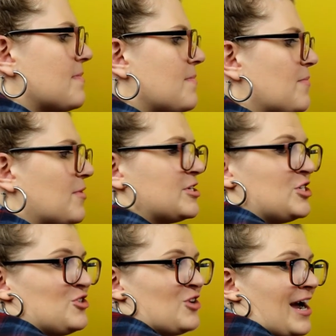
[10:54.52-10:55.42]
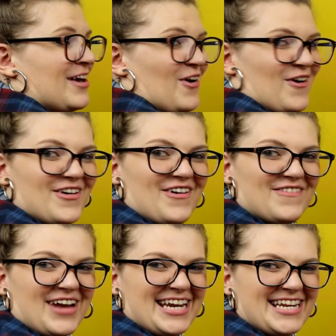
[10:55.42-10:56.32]
My brush dried hard
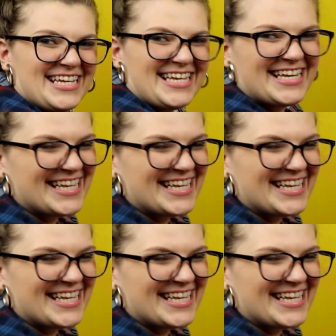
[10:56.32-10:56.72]
already.